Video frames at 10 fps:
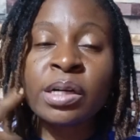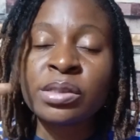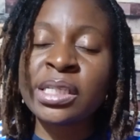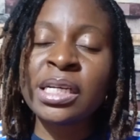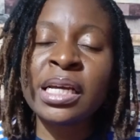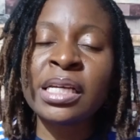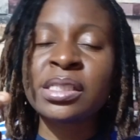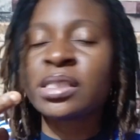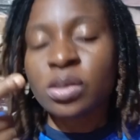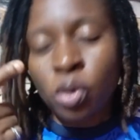Chelsea
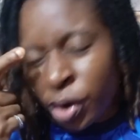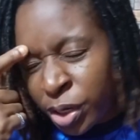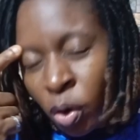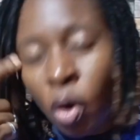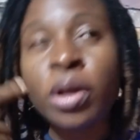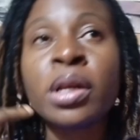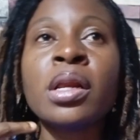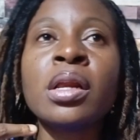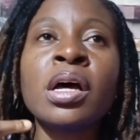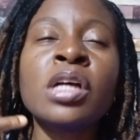is going
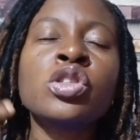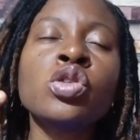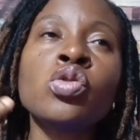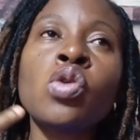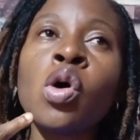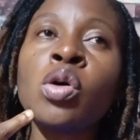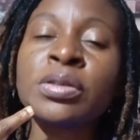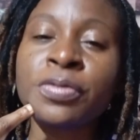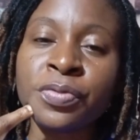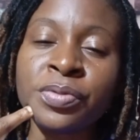on a 2-goal
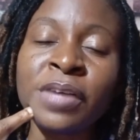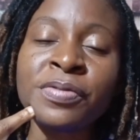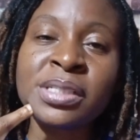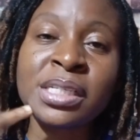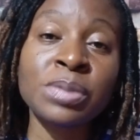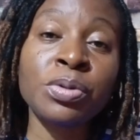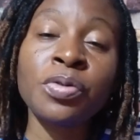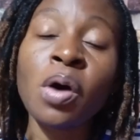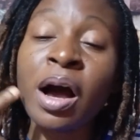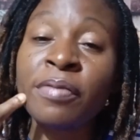deficit
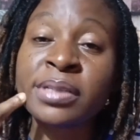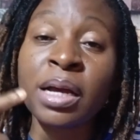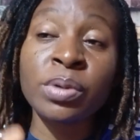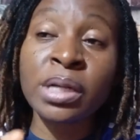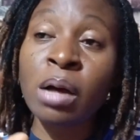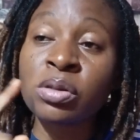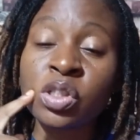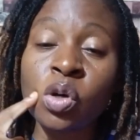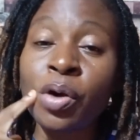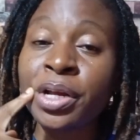before halftime without
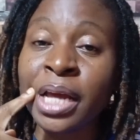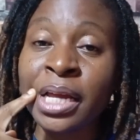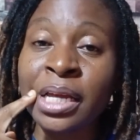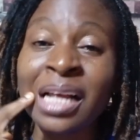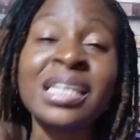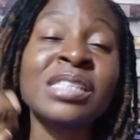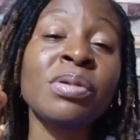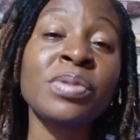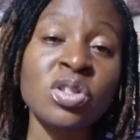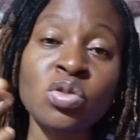scoring any, at least
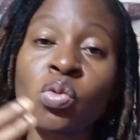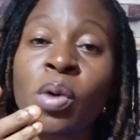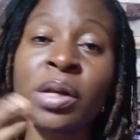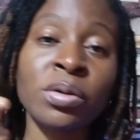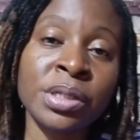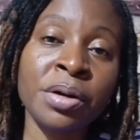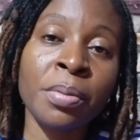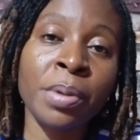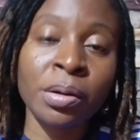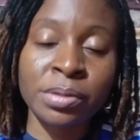maybe 2-1 or
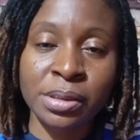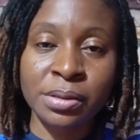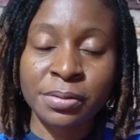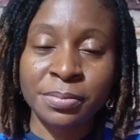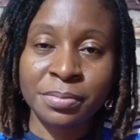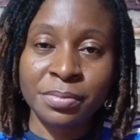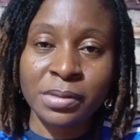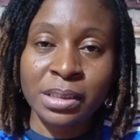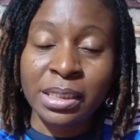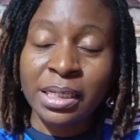thereabout.
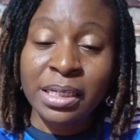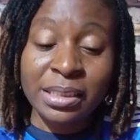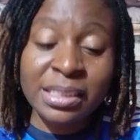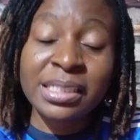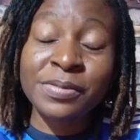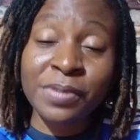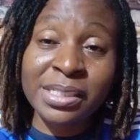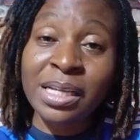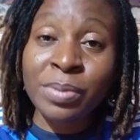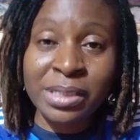This is
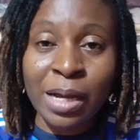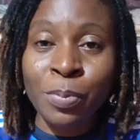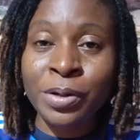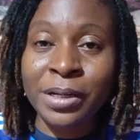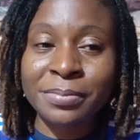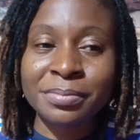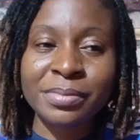first time it's happening.